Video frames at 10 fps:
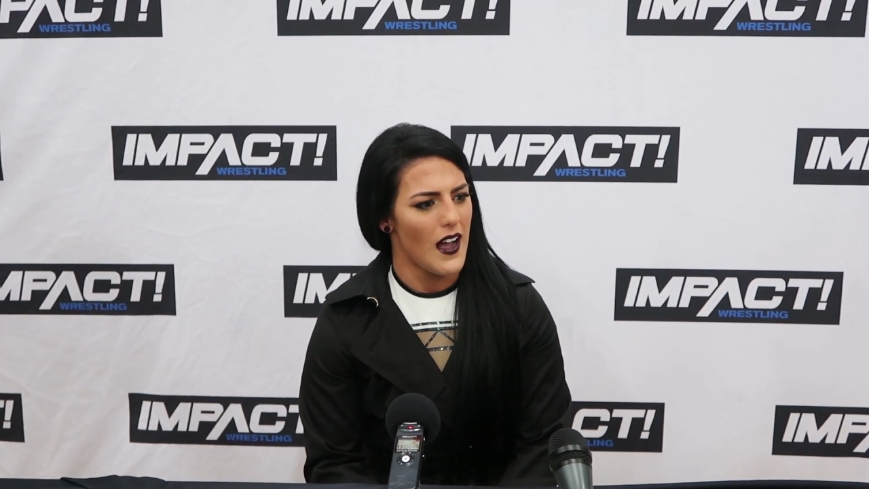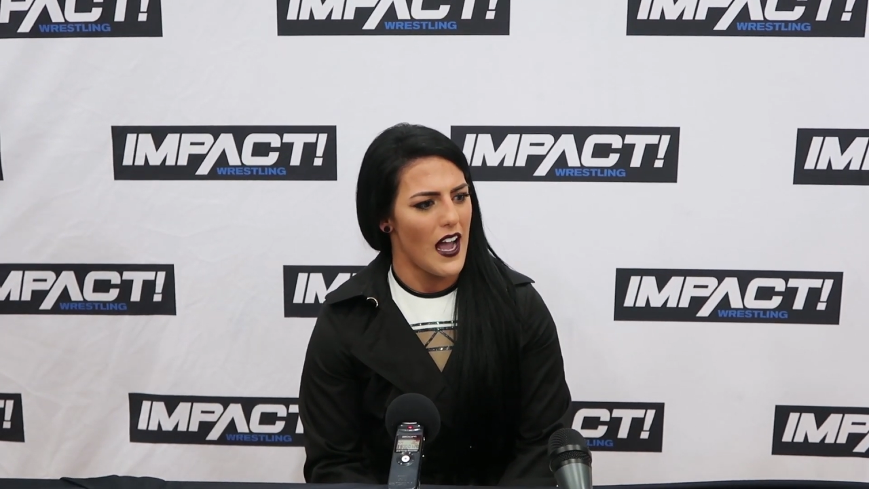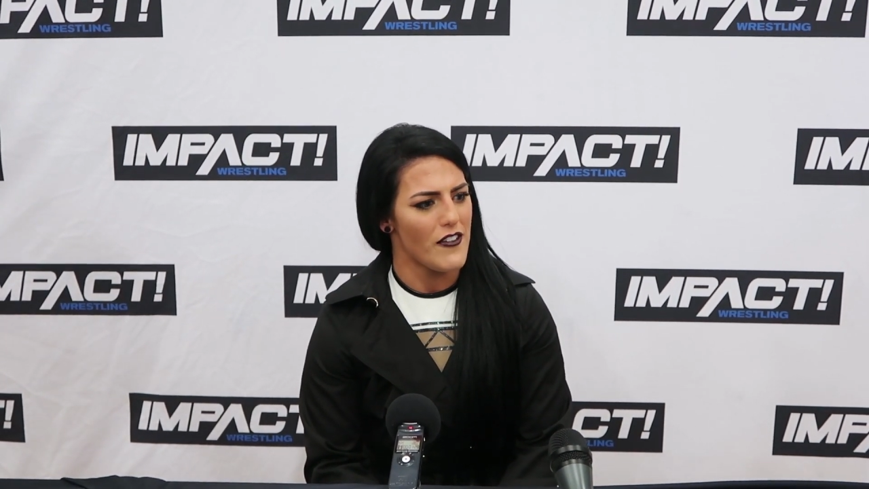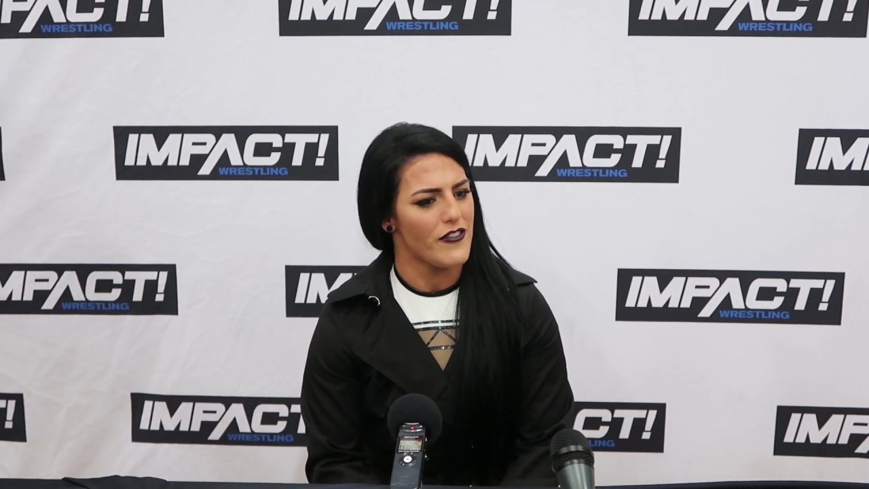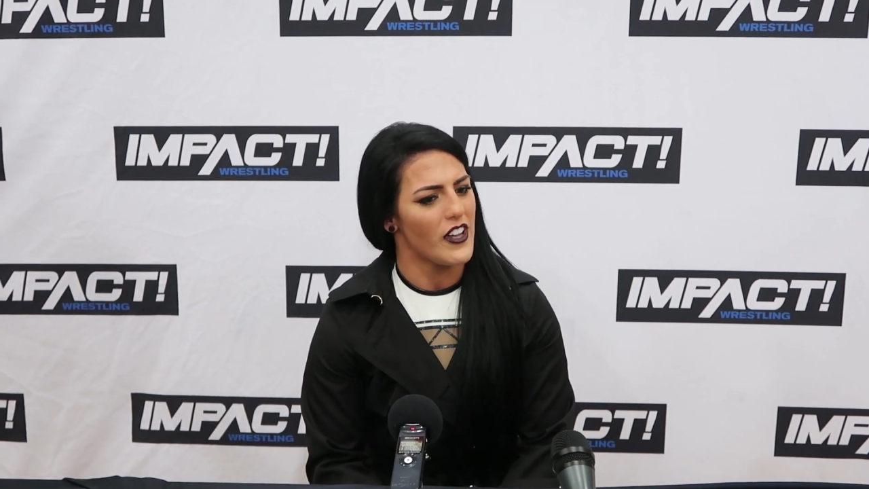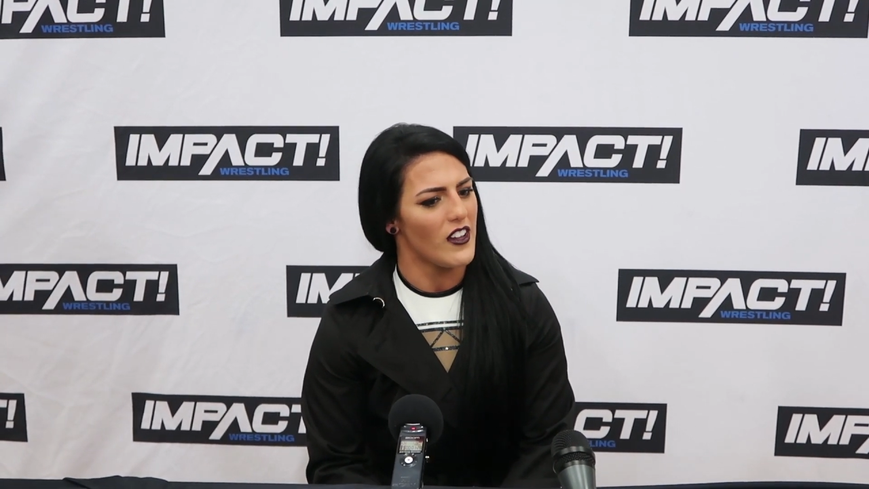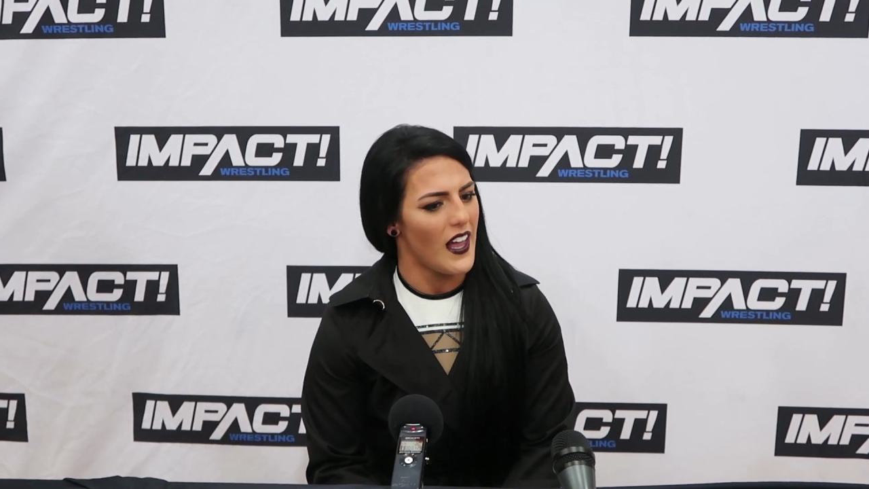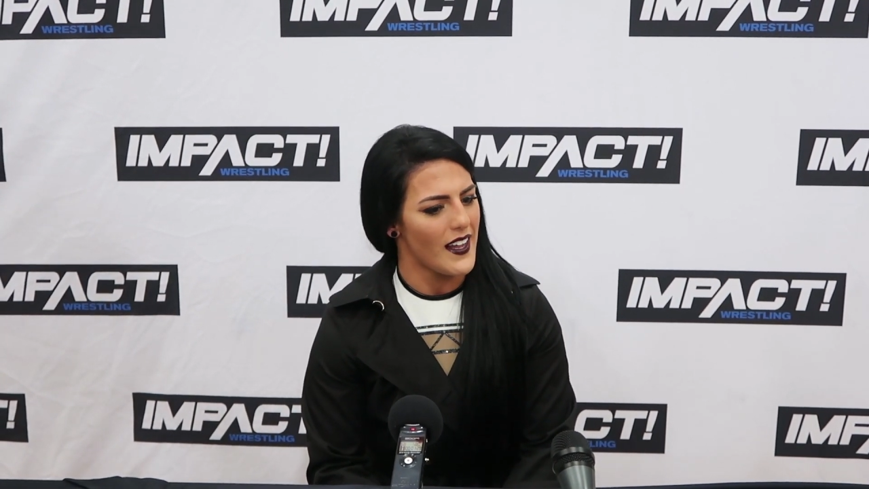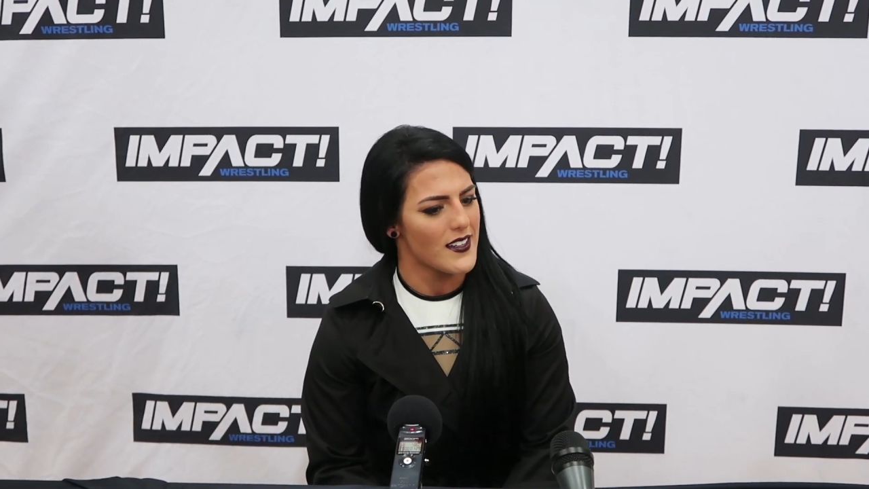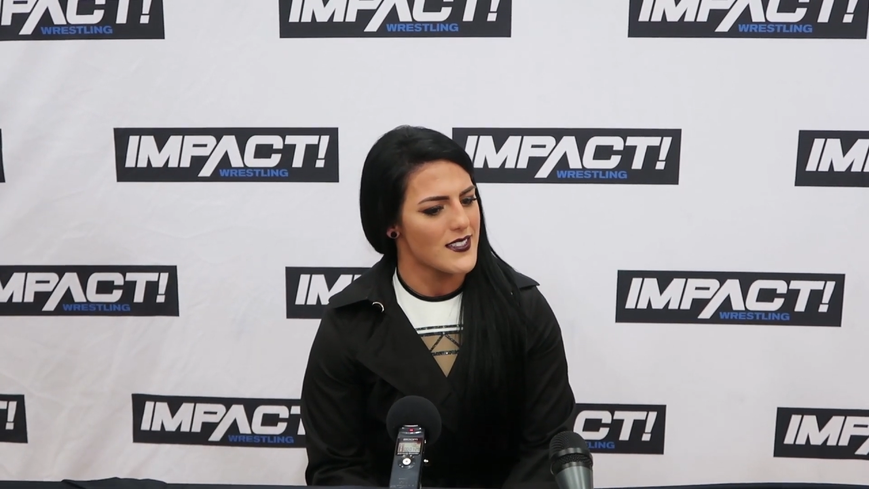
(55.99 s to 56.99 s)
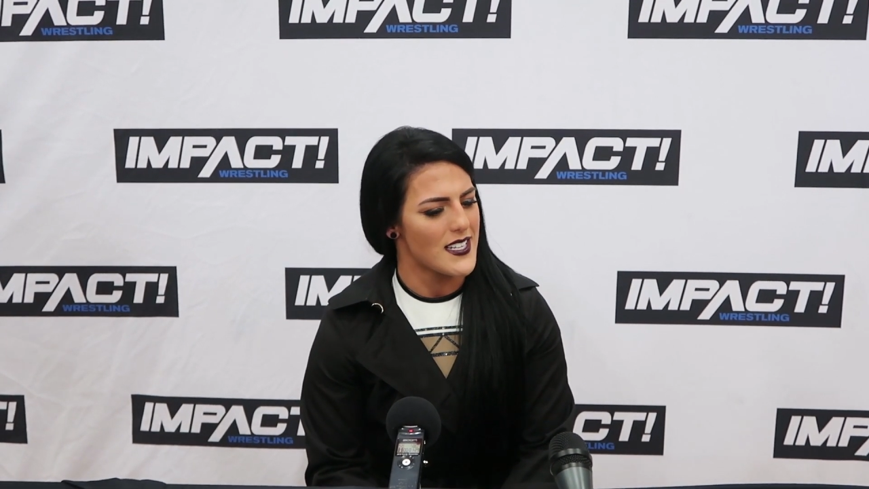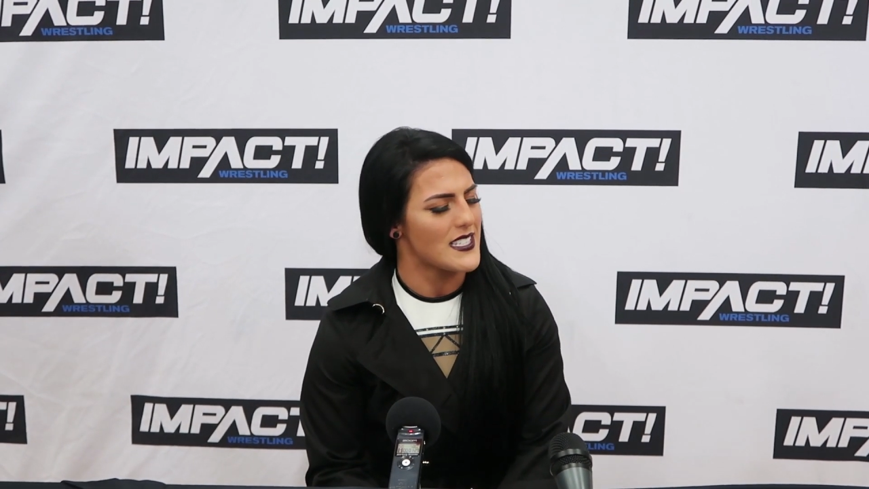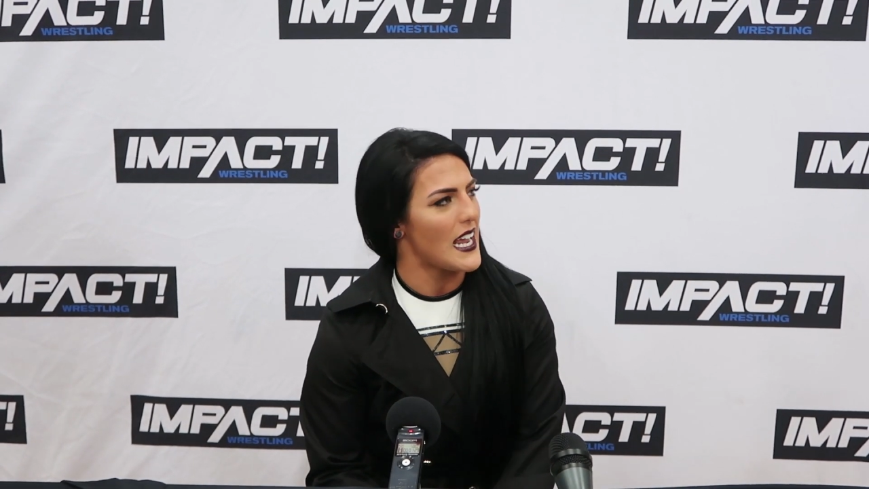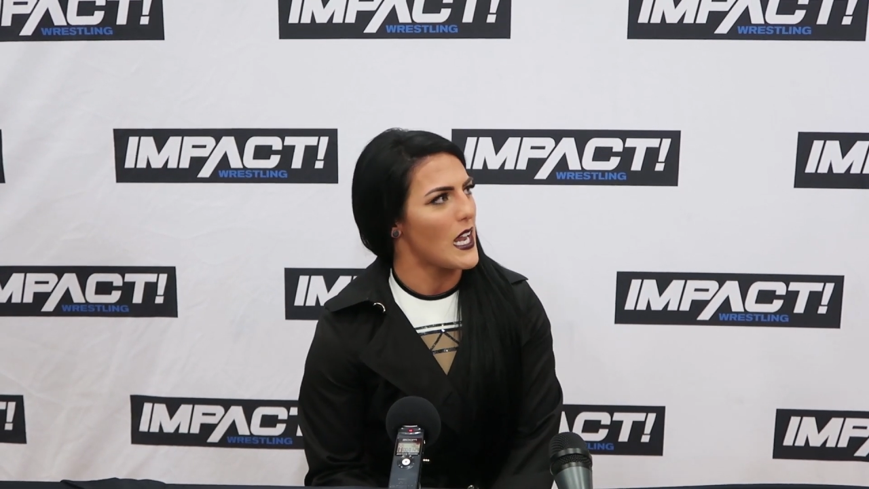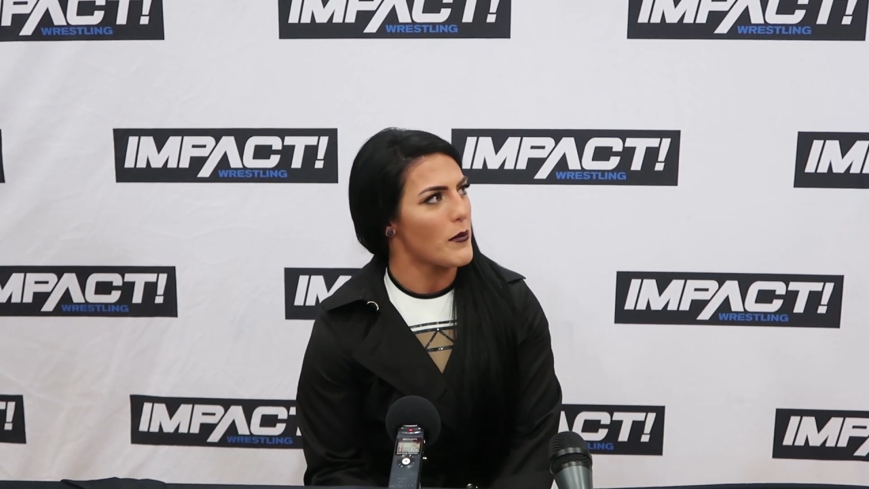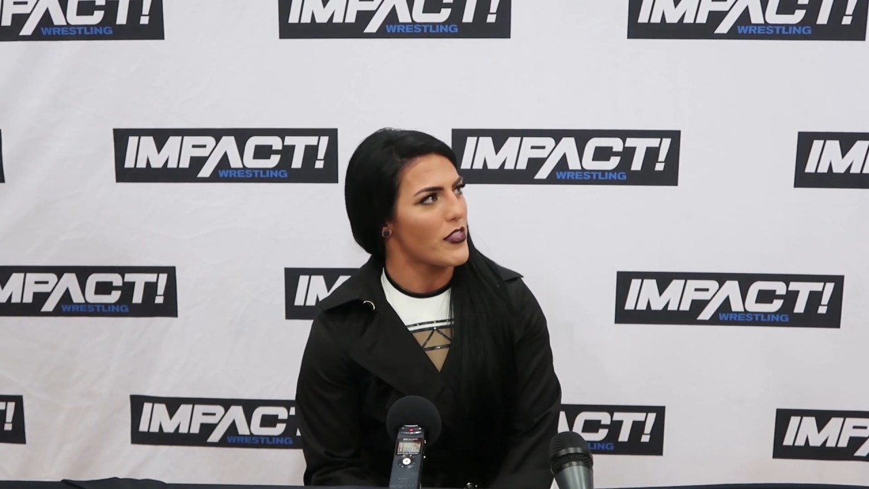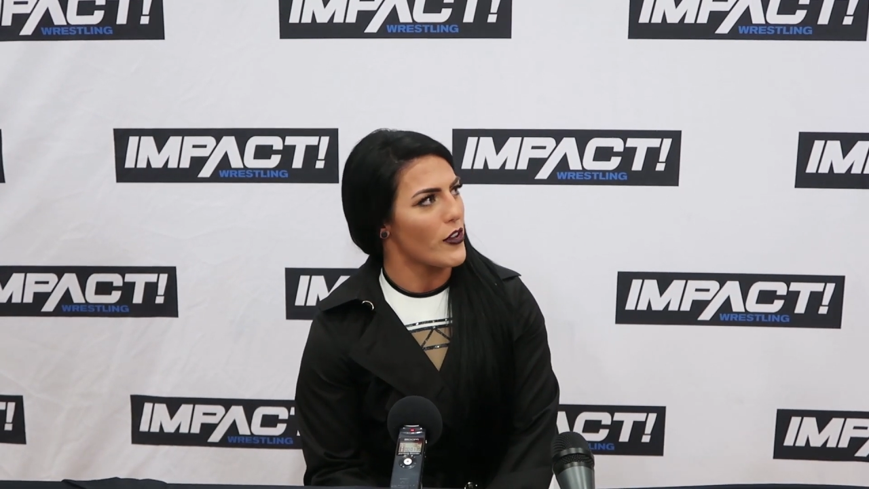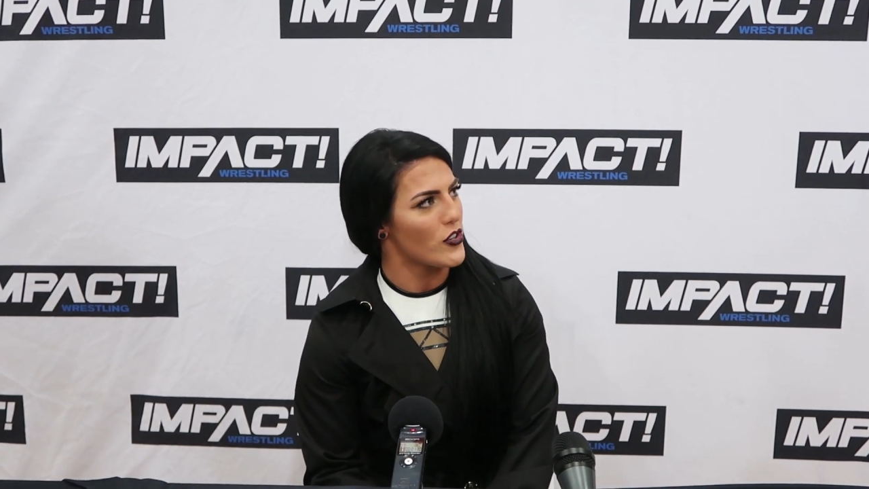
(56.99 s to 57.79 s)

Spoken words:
I feel like since I am a